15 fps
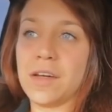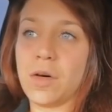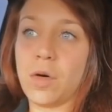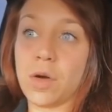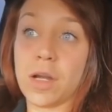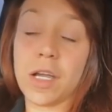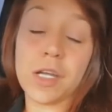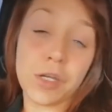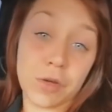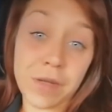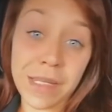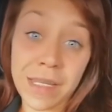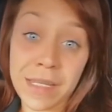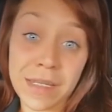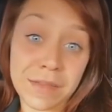or
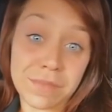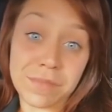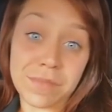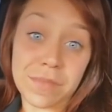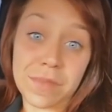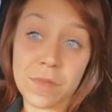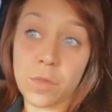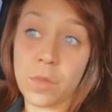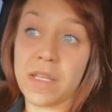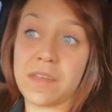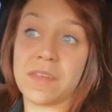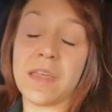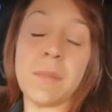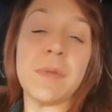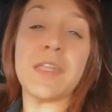agree with
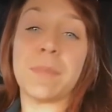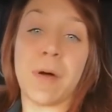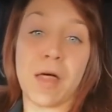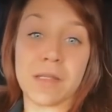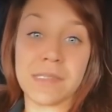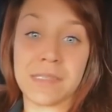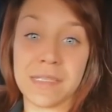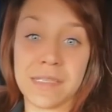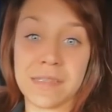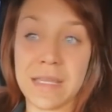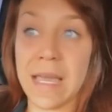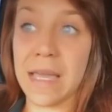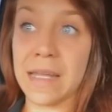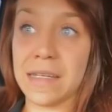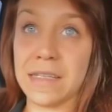some of the policies
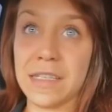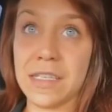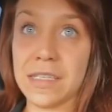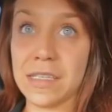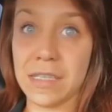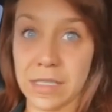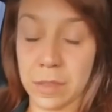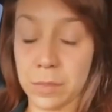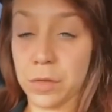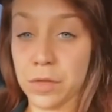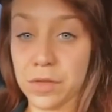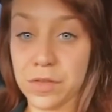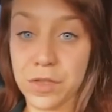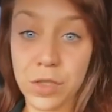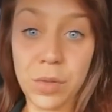that
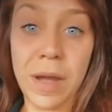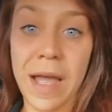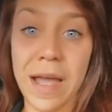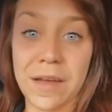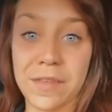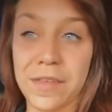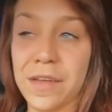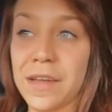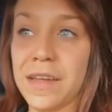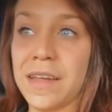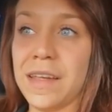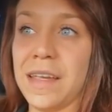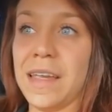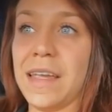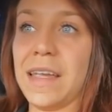liberals do
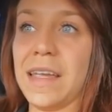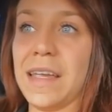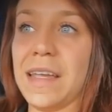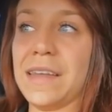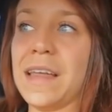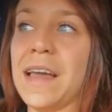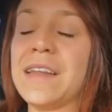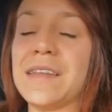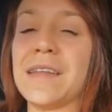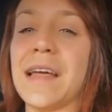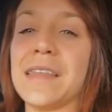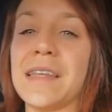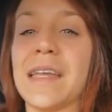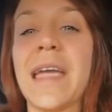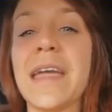have. That is
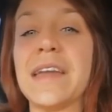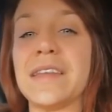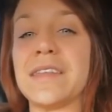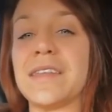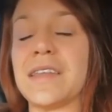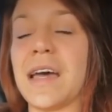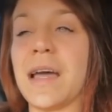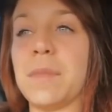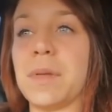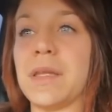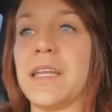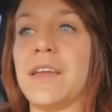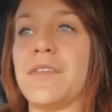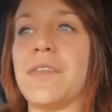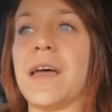not the case. I
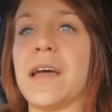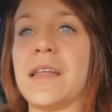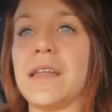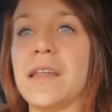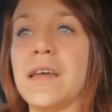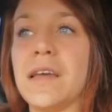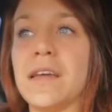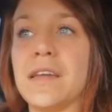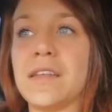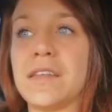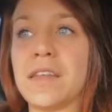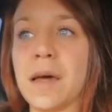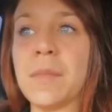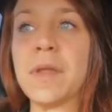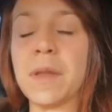believe that
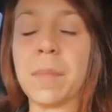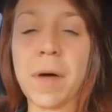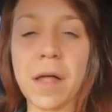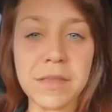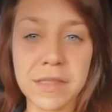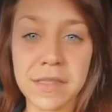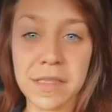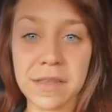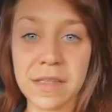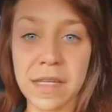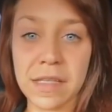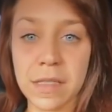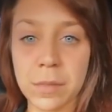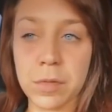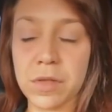some of the policies
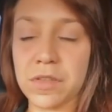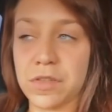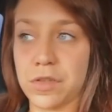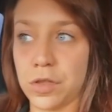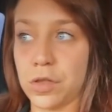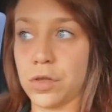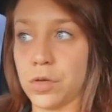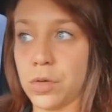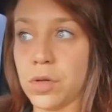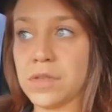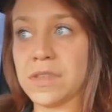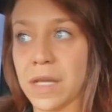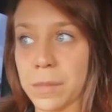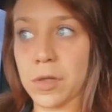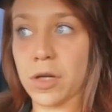that liberals do,
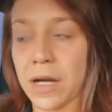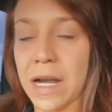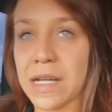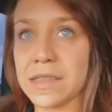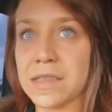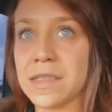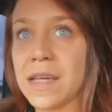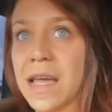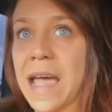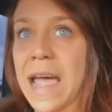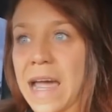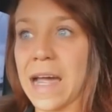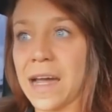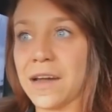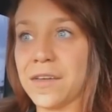Democrats
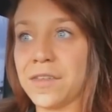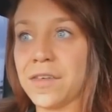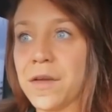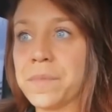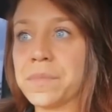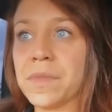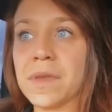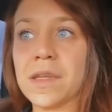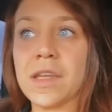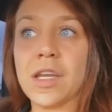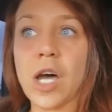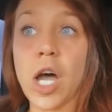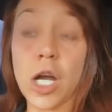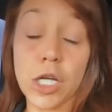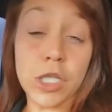have,
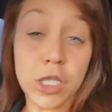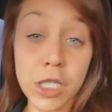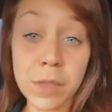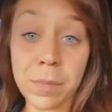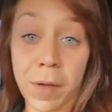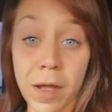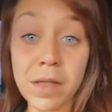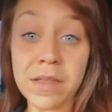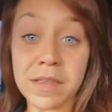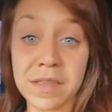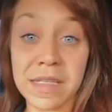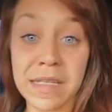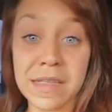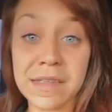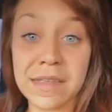are good
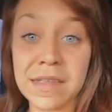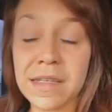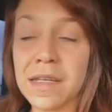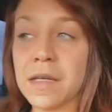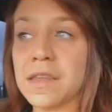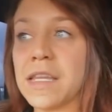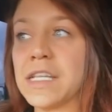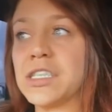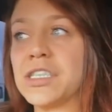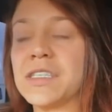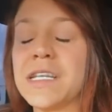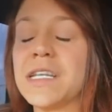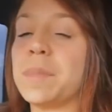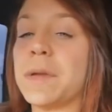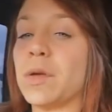policies. They just
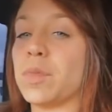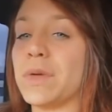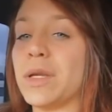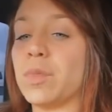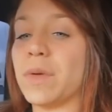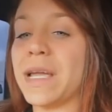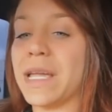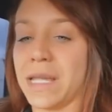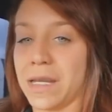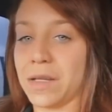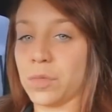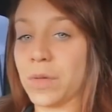need to be rewritten,